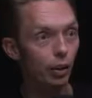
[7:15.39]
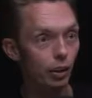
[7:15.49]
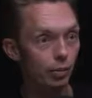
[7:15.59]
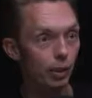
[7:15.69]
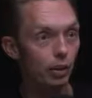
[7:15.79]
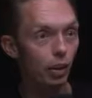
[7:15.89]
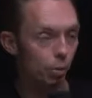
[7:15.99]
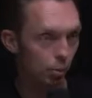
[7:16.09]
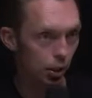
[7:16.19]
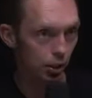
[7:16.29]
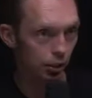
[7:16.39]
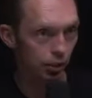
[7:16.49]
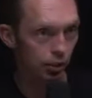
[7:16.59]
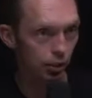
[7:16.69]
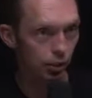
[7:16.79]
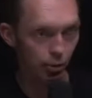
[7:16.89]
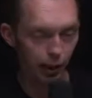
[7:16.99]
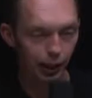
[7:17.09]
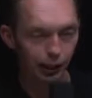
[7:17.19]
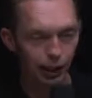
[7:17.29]
I'll give myself permission to listen to
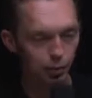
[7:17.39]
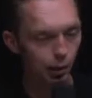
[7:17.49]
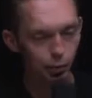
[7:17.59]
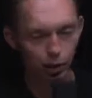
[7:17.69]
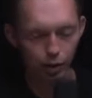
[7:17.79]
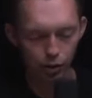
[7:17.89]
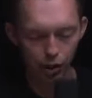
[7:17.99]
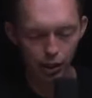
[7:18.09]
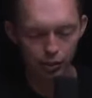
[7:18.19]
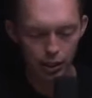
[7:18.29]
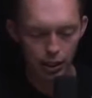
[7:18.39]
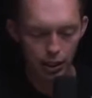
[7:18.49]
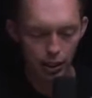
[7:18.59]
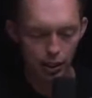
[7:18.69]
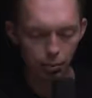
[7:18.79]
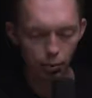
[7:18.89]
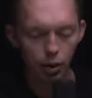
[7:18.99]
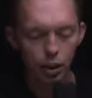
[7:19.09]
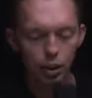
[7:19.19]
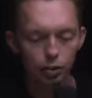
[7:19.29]
podcasts. But I rarely drive anymore.
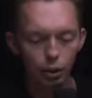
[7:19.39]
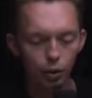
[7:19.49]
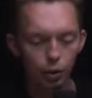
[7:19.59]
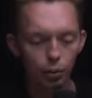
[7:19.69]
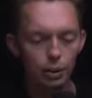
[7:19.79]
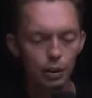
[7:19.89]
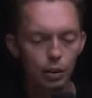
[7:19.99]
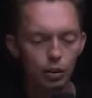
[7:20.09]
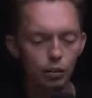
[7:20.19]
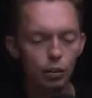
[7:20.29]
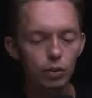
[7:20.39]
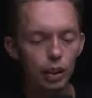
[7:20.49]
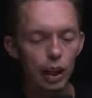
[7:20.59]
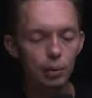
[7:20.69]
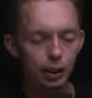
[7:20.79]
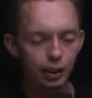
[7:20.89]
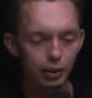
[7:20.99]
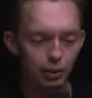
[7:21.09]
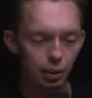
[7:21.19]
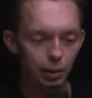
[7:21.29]
So there will be certain times I can
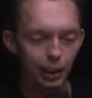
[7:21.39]
listen to